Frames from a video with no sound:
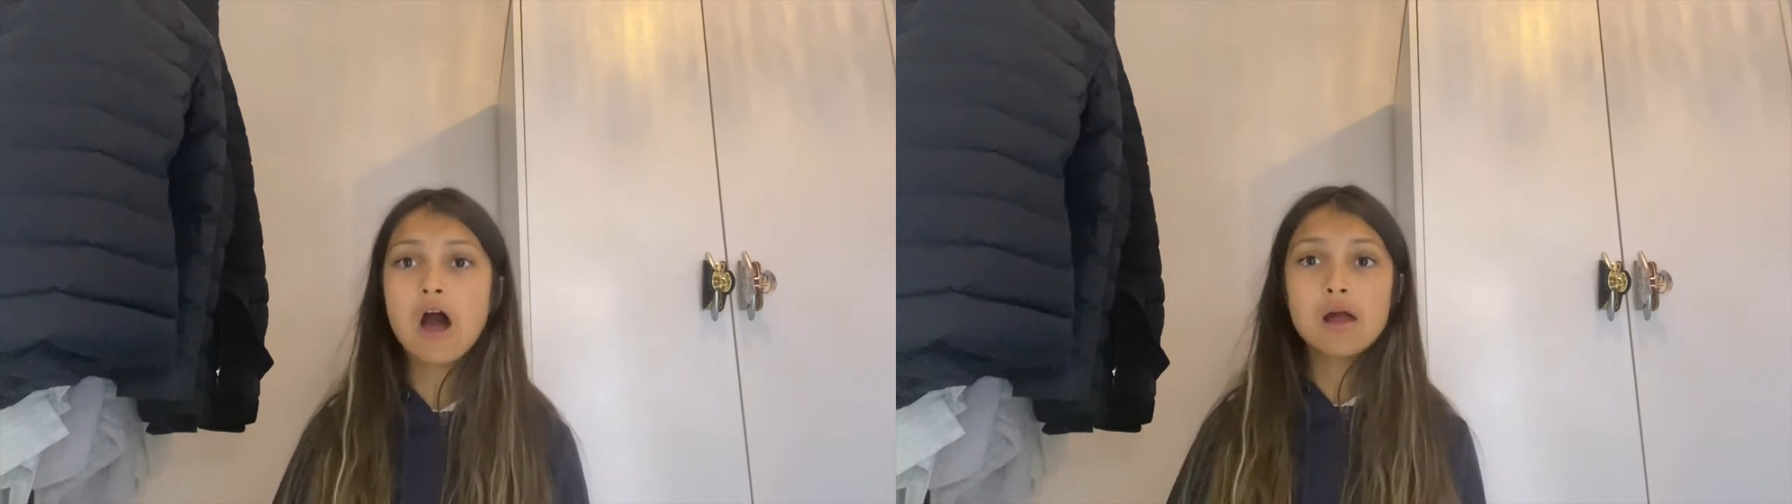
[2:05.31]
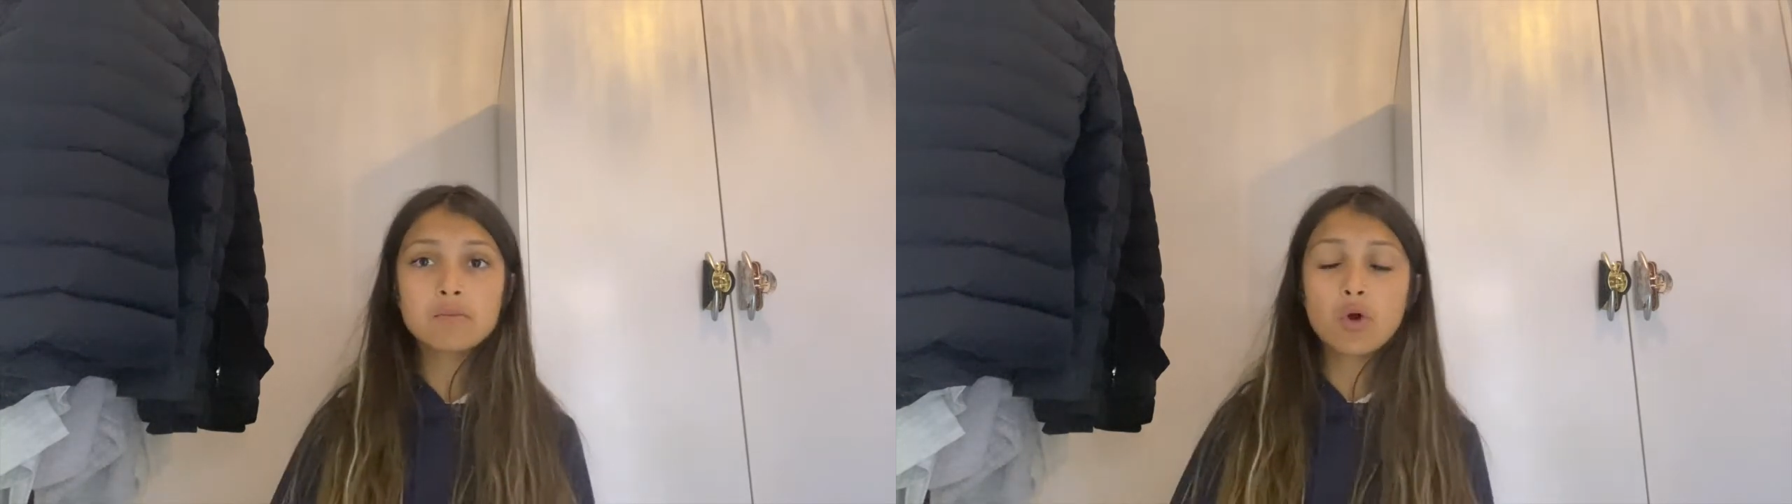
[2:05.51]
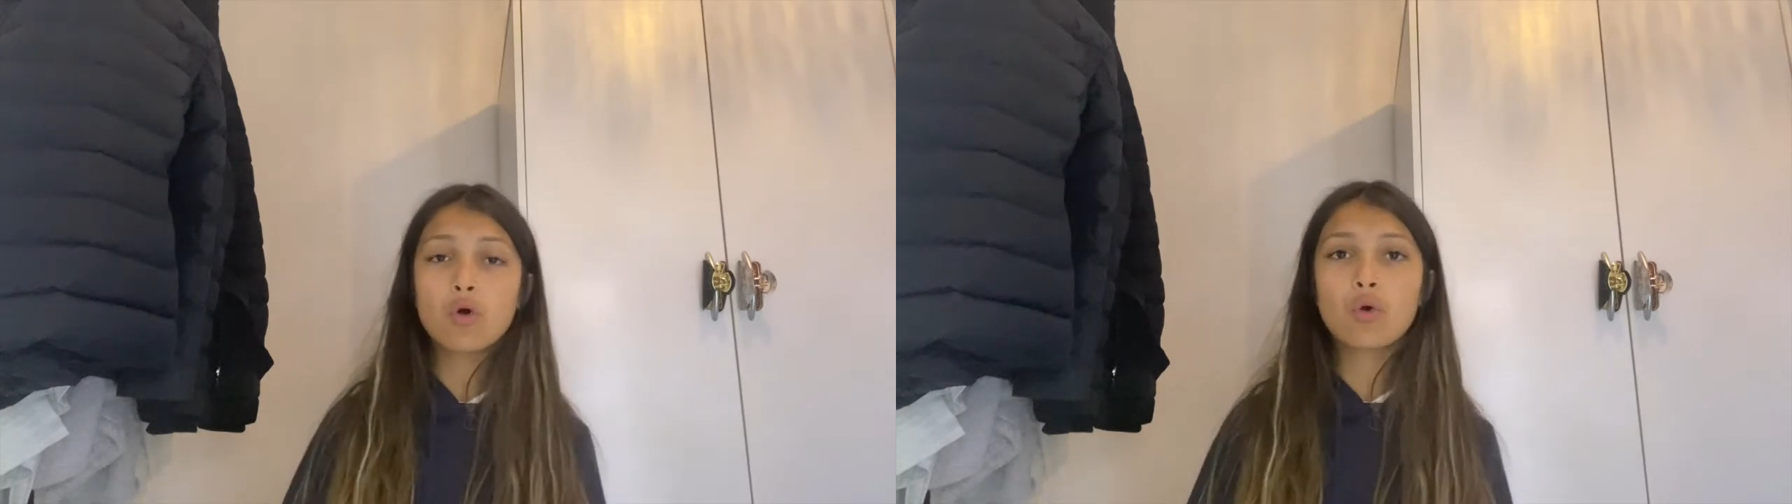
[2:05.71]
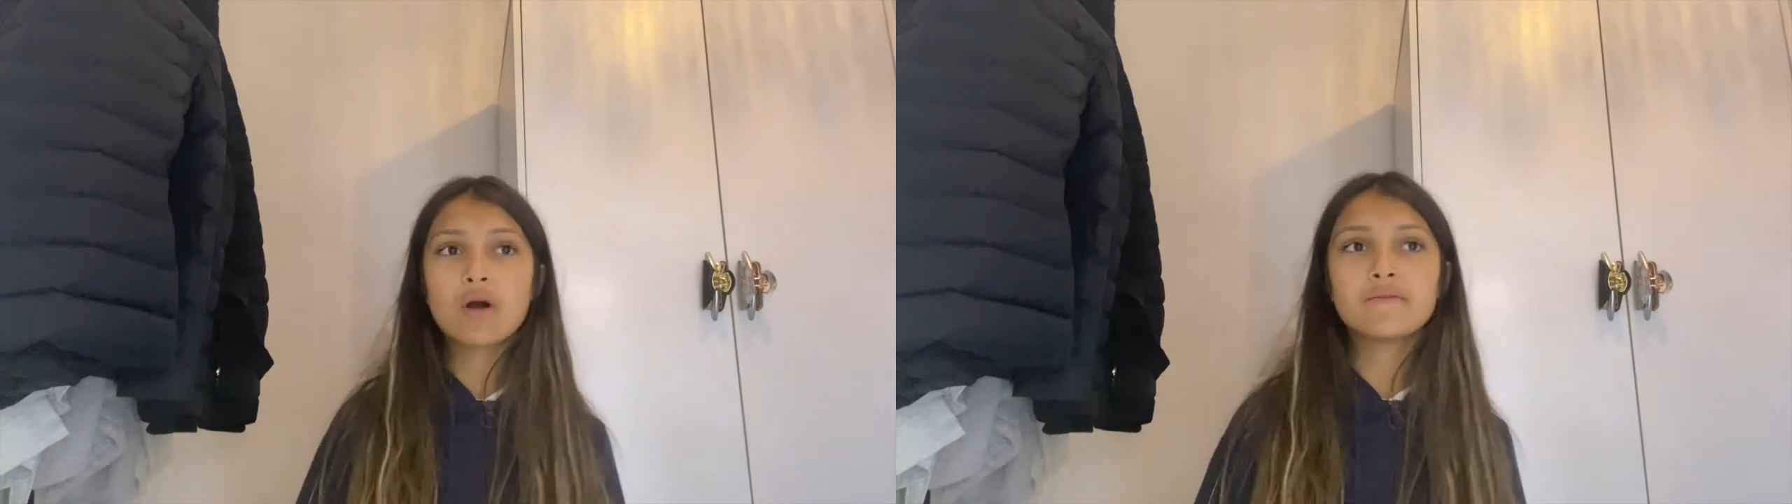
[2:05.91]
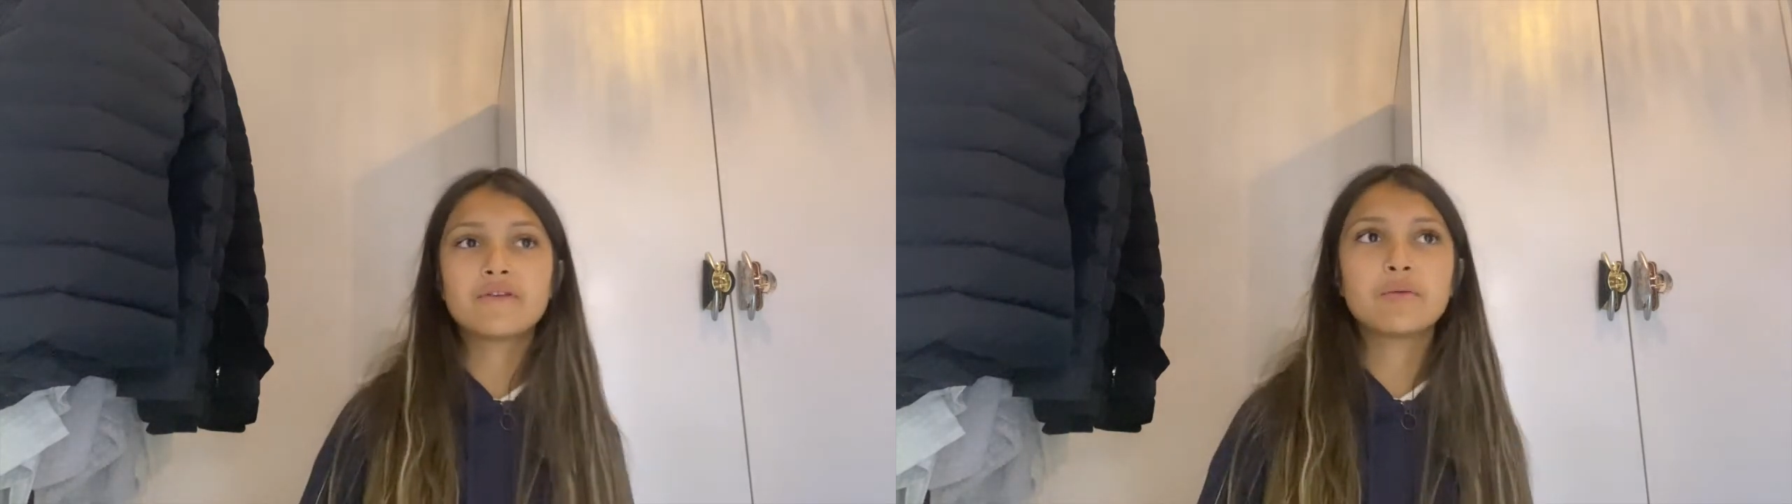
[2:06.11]
I'm on
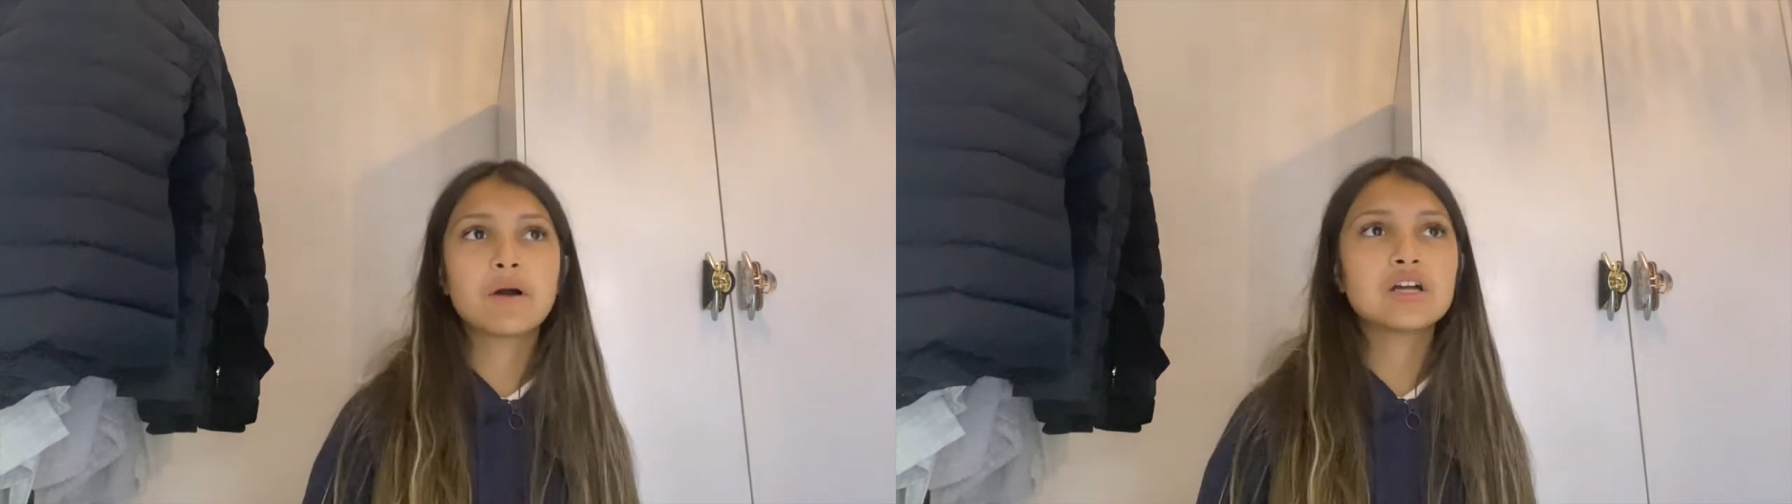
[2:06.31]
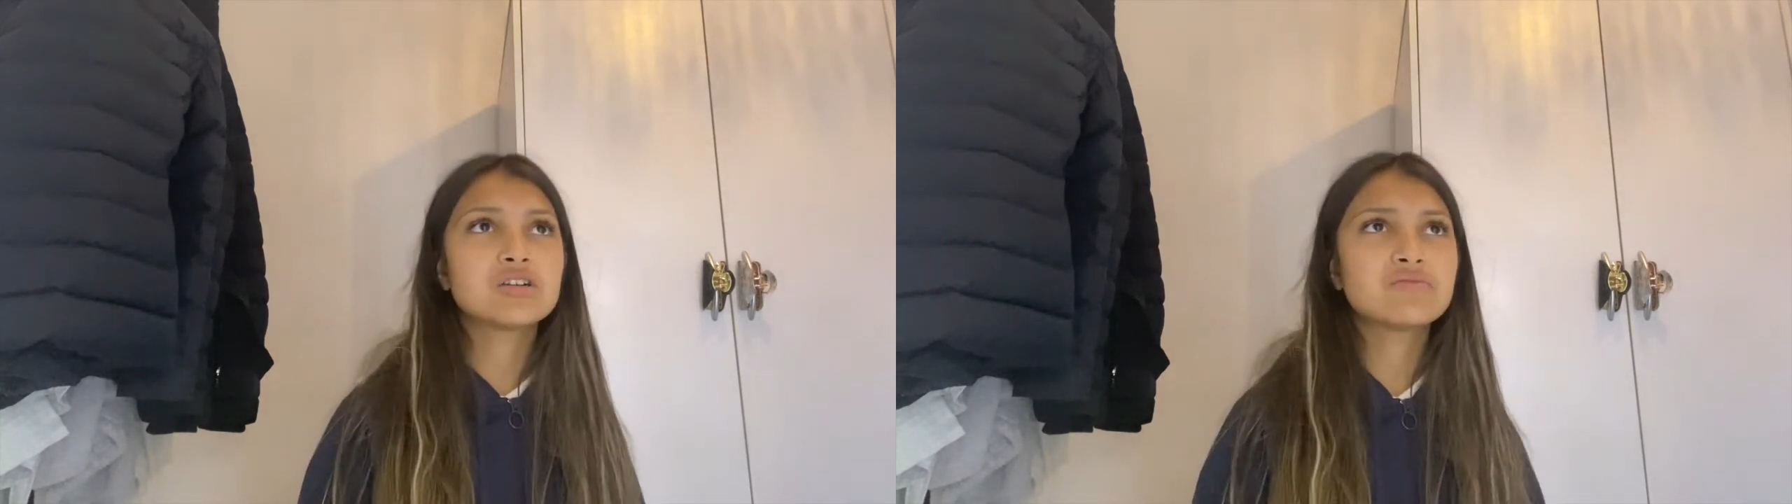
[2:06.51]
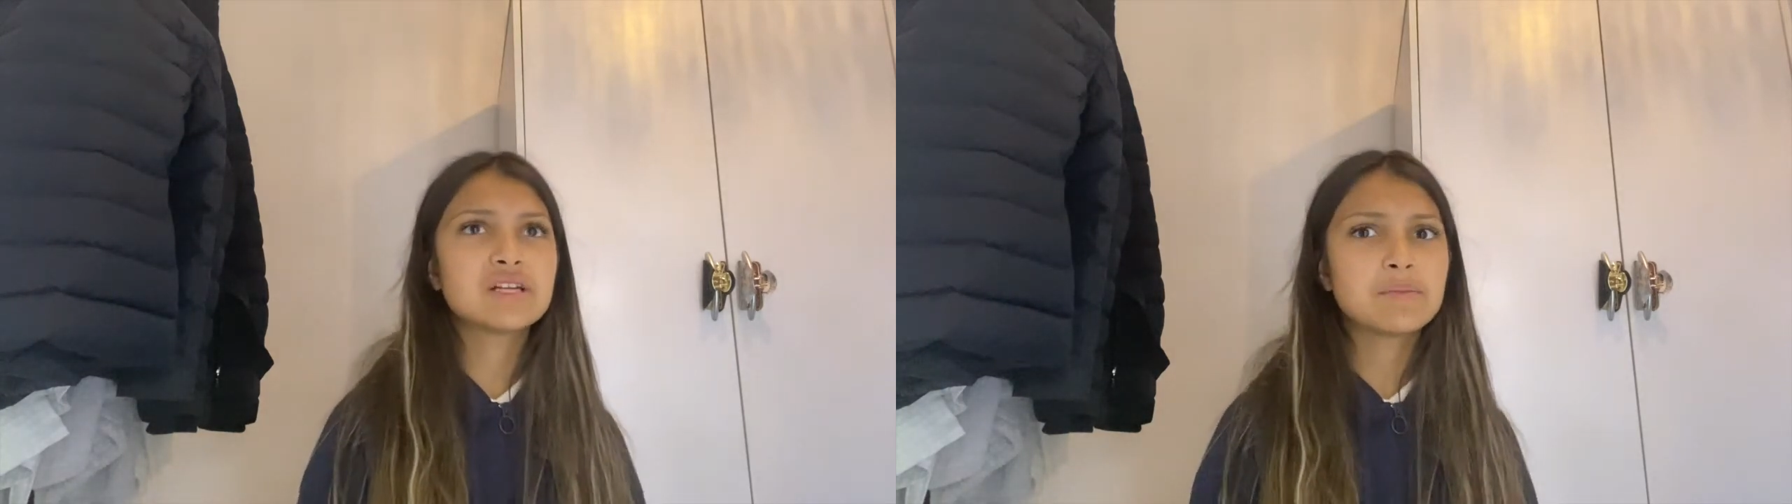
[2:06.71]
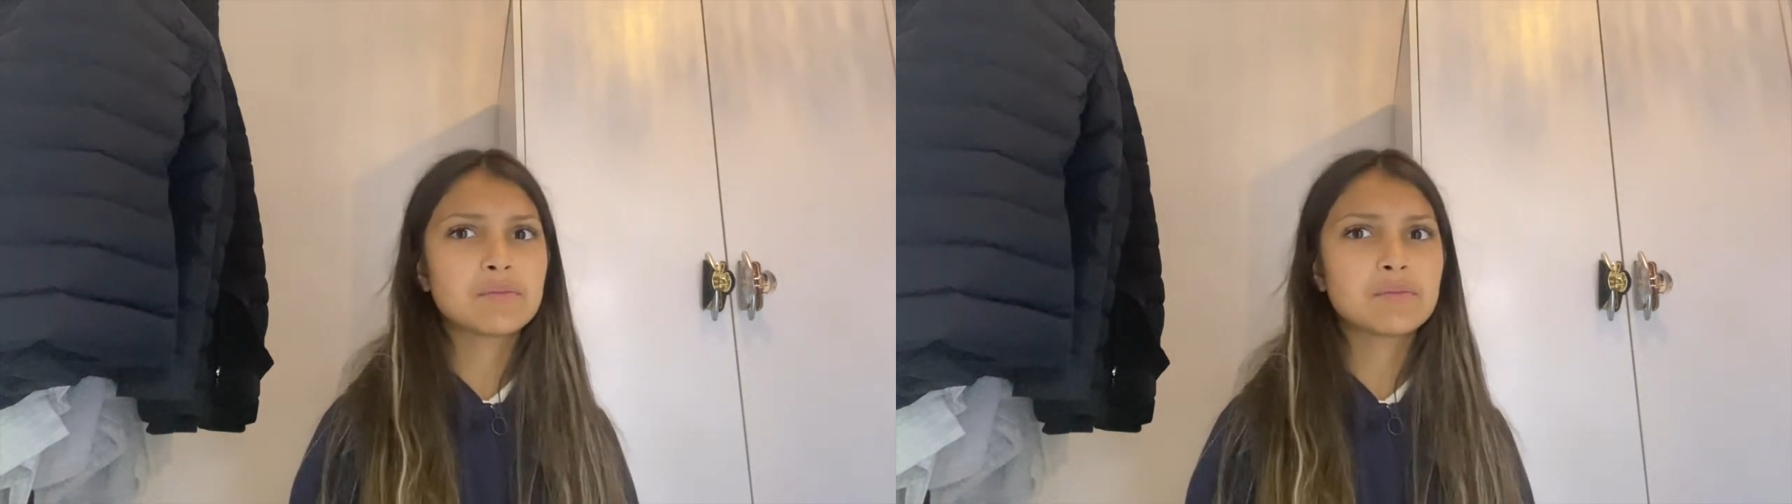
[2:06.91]
quite a few, but I don't really